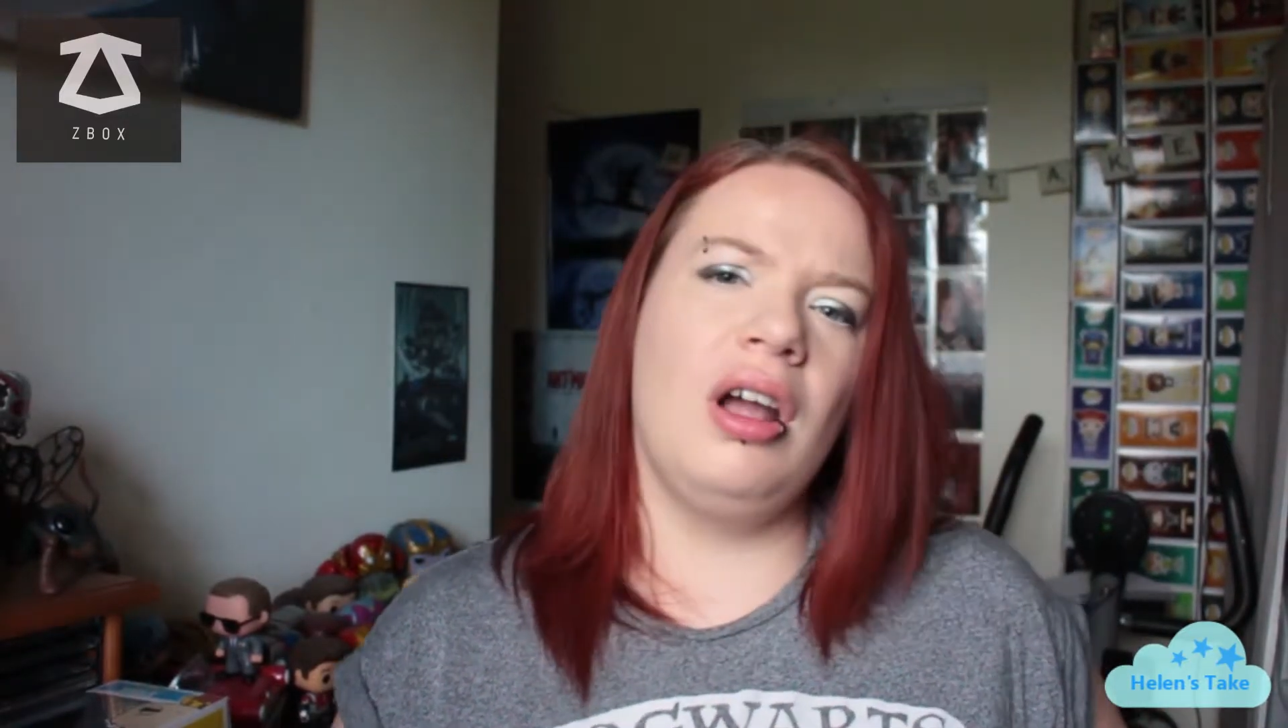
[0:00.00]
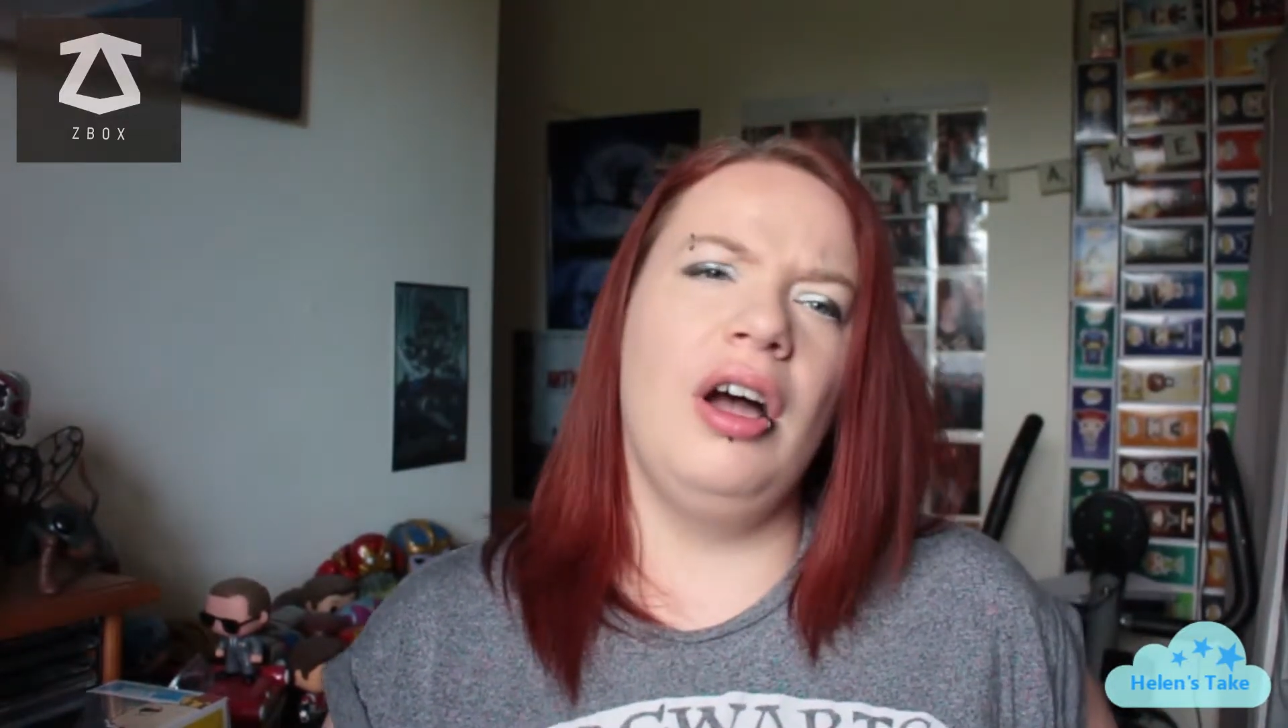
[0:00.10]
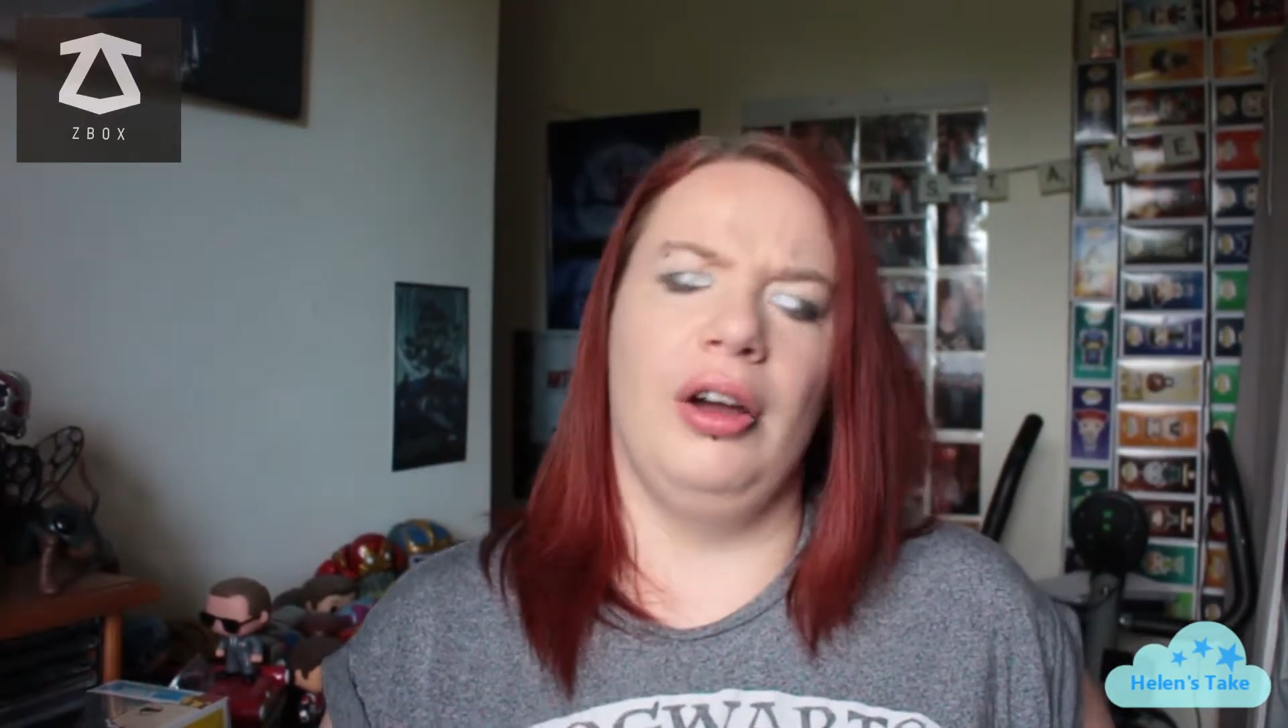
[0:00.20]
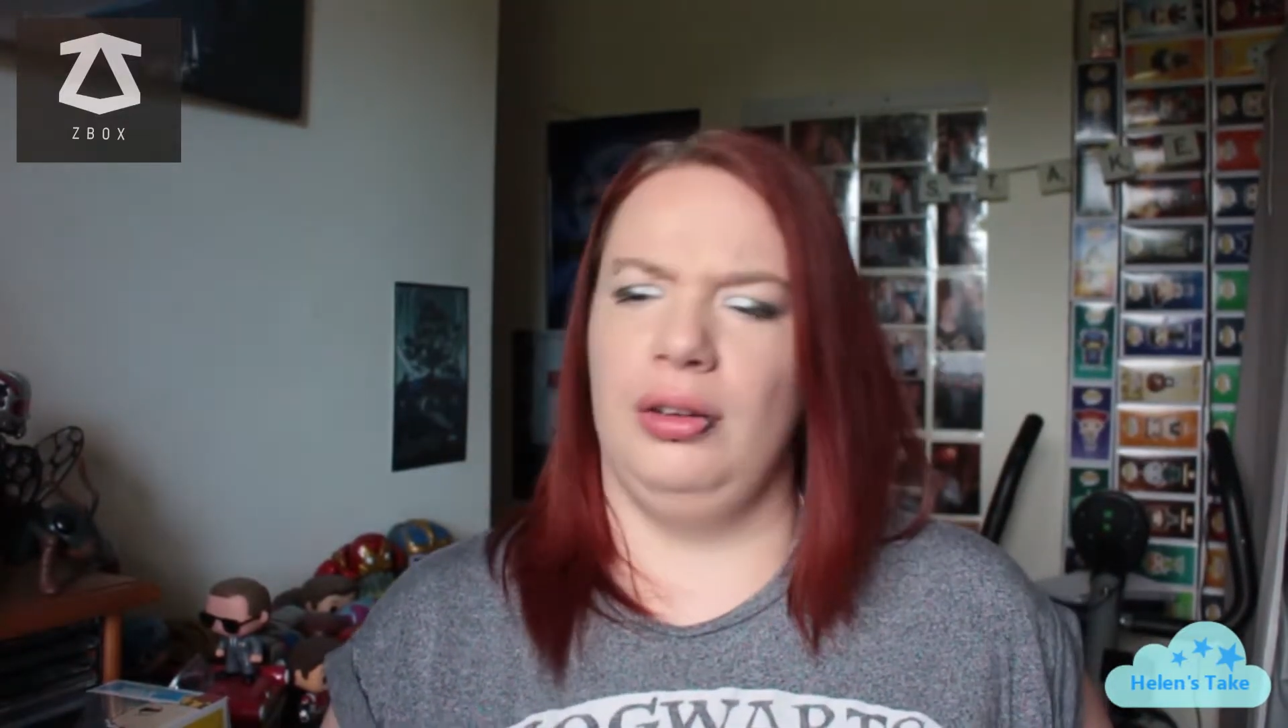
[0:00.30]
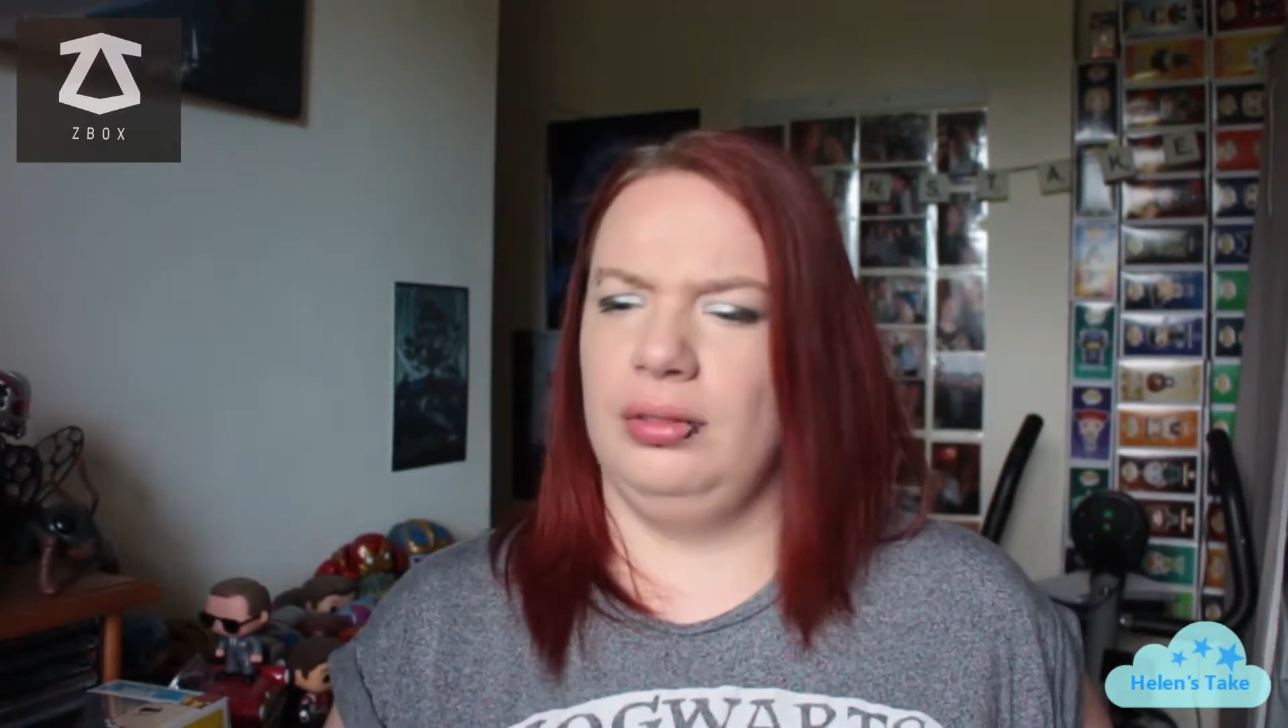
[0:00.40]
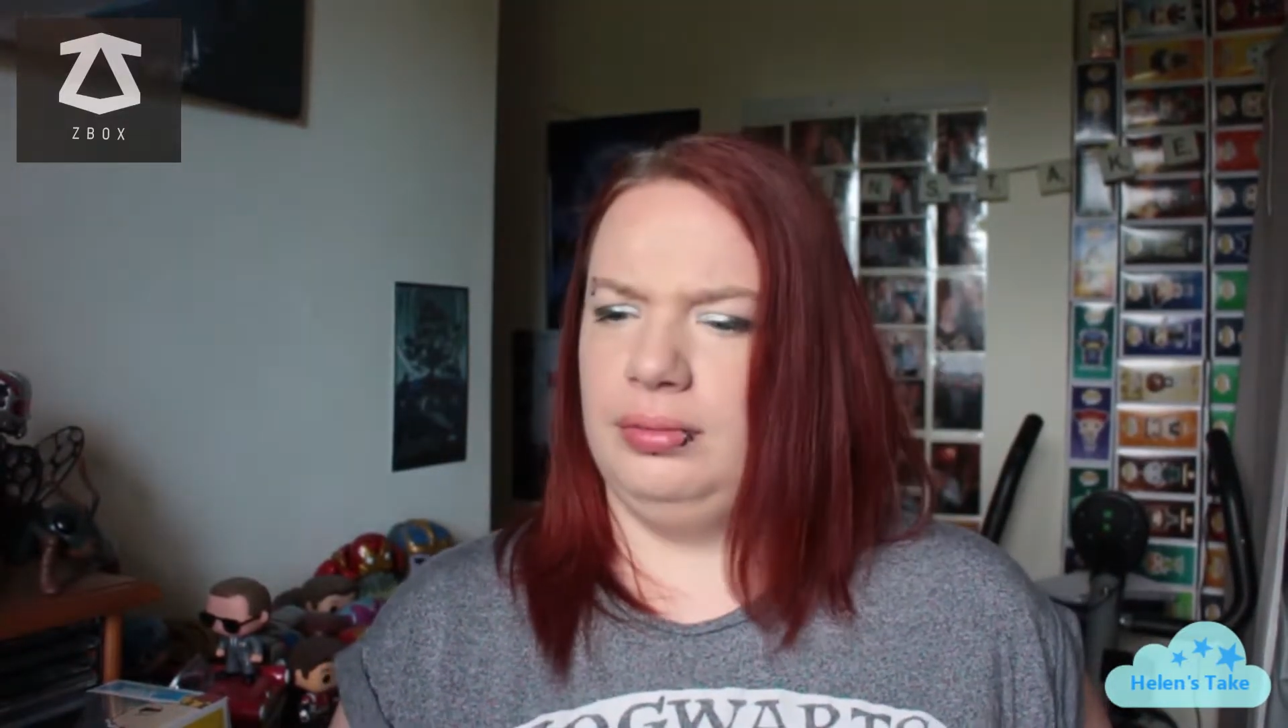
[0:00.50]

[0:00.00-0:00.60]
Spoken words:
Oh,